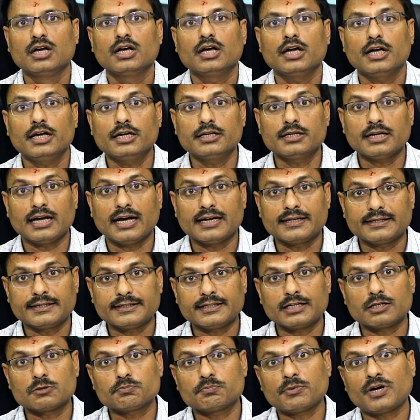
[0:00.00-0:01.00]
in
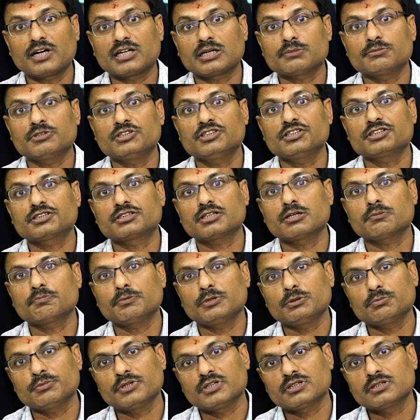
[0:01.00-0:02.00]
anterior part of the distal
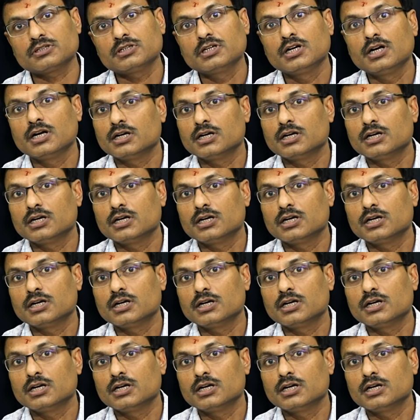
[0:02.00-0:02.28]
femur.